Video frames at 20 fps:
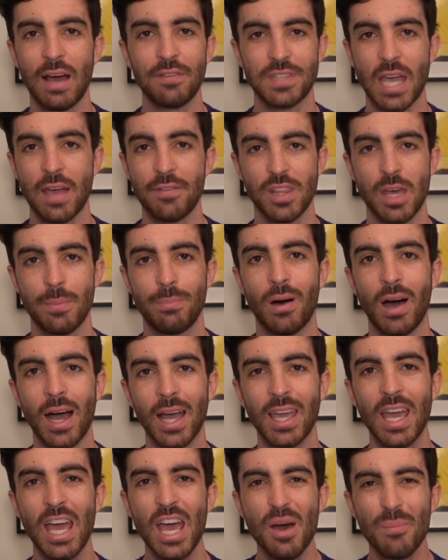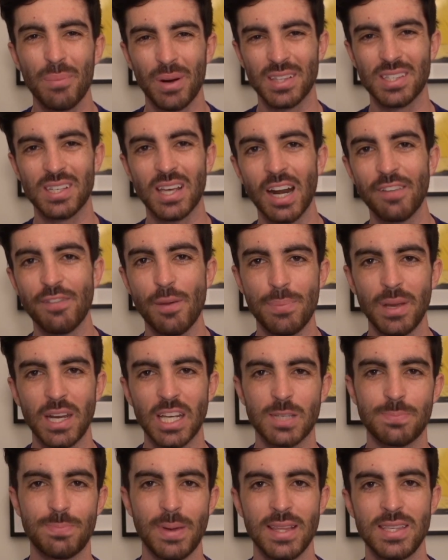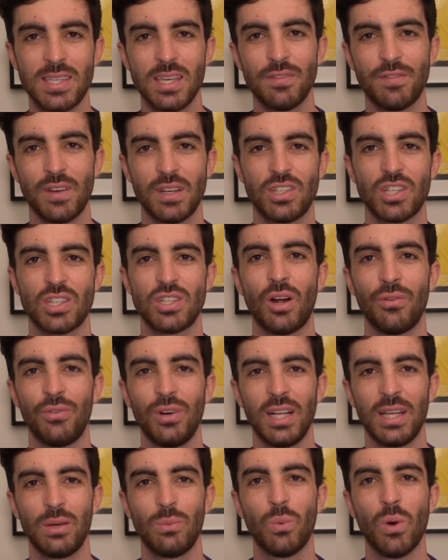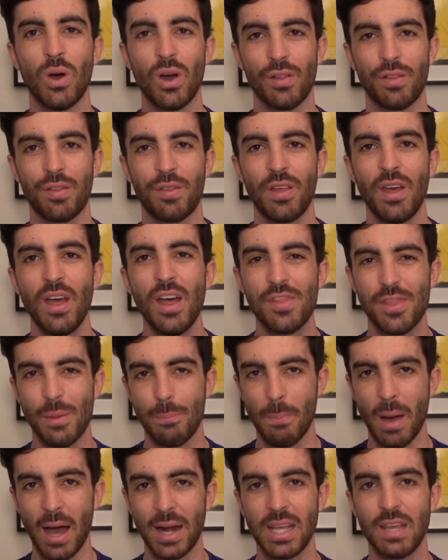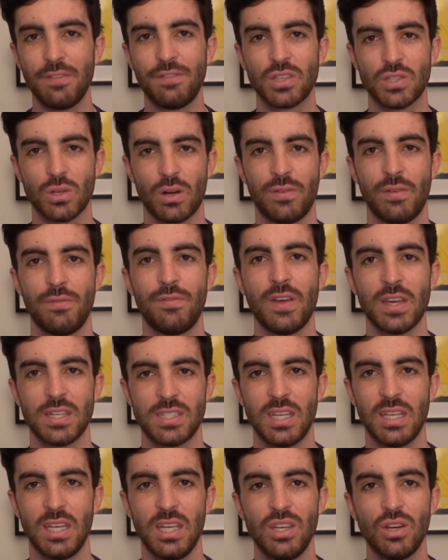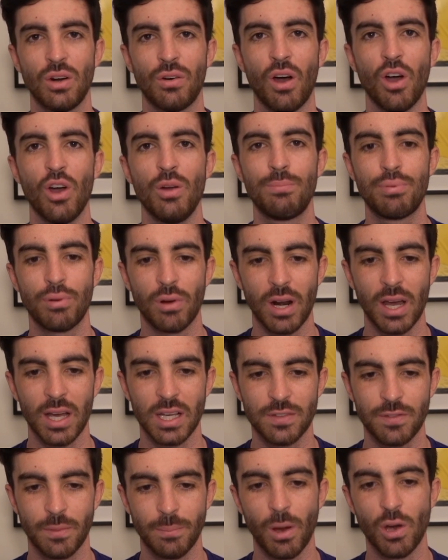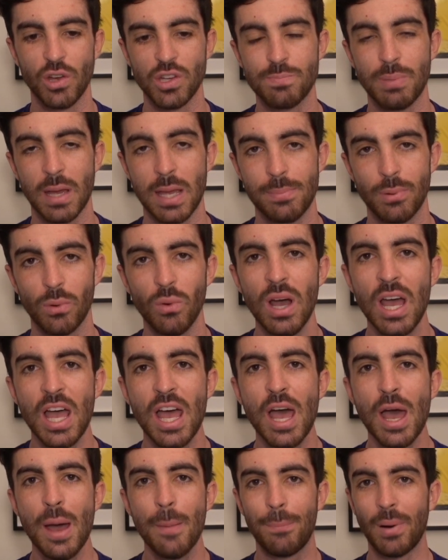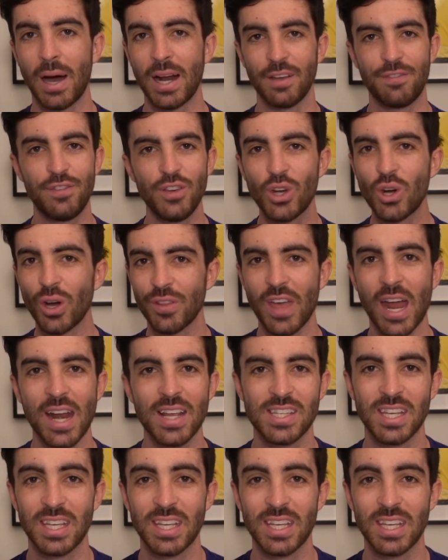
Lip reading: to have on their bike, but it's kind of a bit expensive and just not really worth the money if you're sort of investing in your own products for most people. But if you got that as a